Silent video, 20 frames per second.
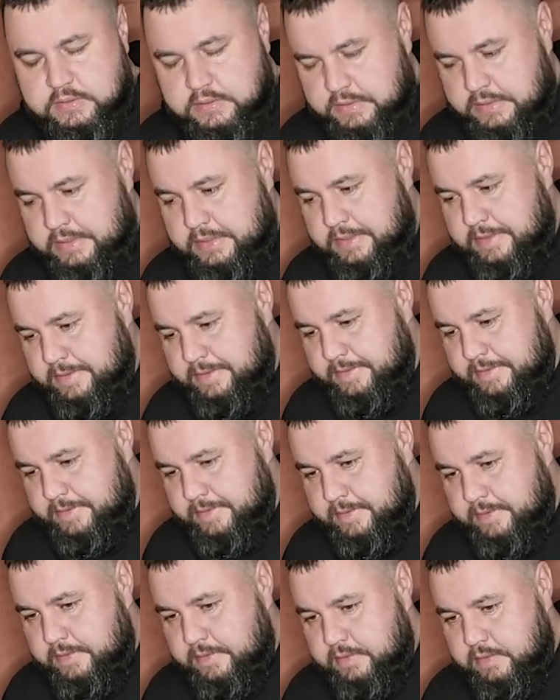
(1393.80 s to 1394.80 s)

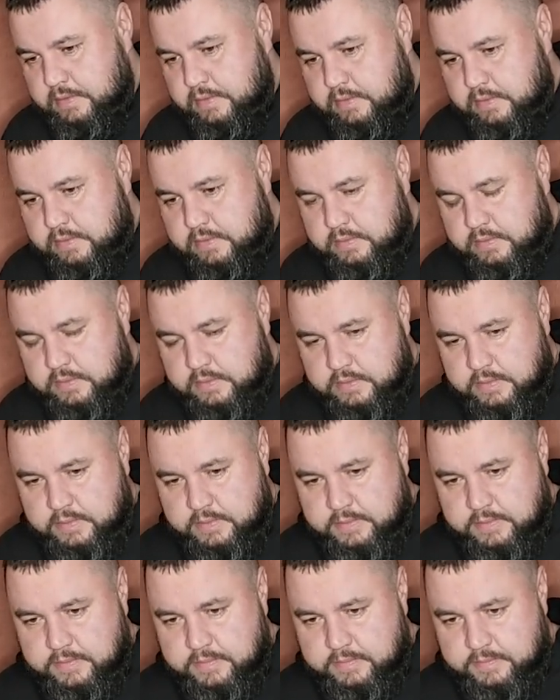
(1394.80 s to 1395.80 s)

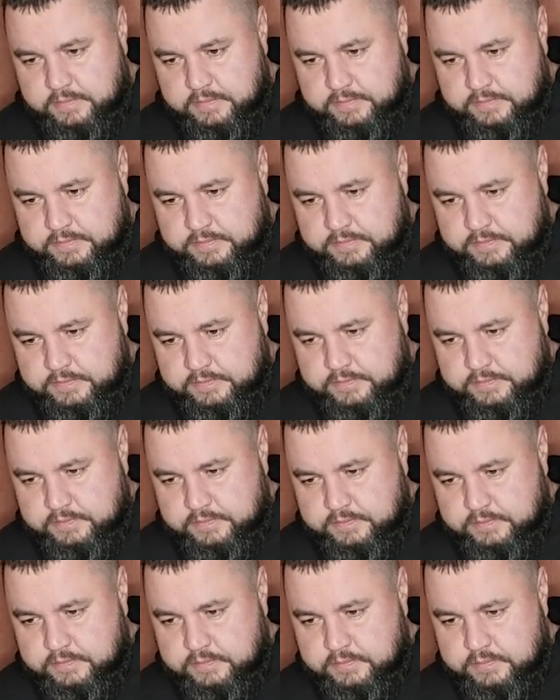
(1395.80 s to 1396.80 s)

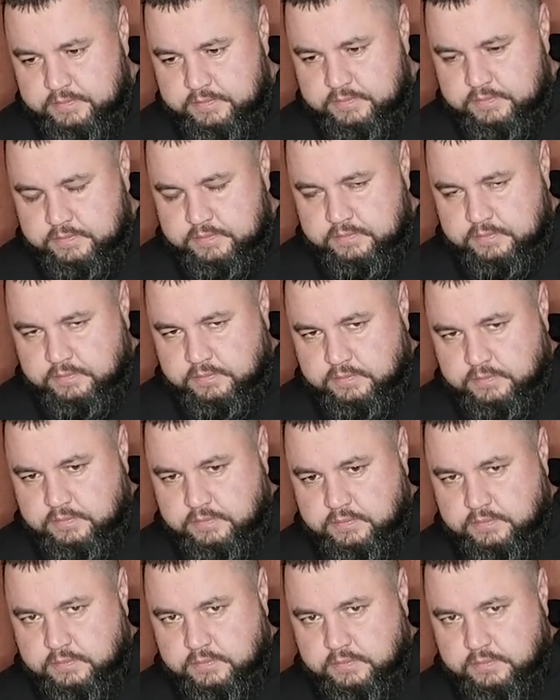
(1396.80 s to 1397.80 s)

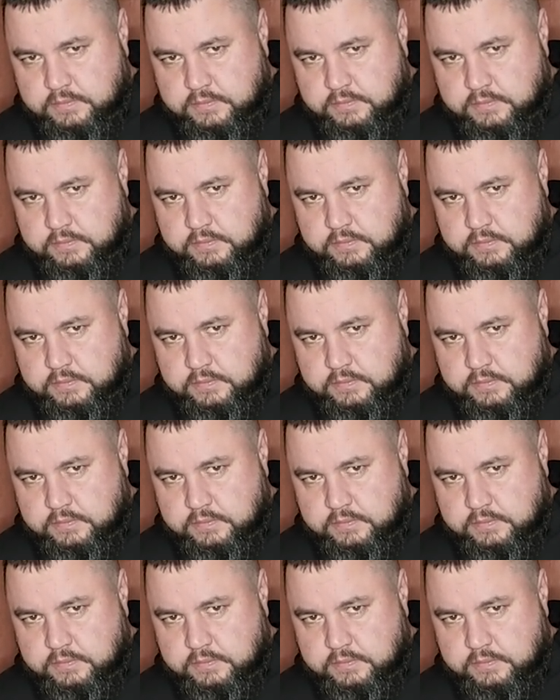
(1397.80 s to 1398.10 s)
This person isn't speaking.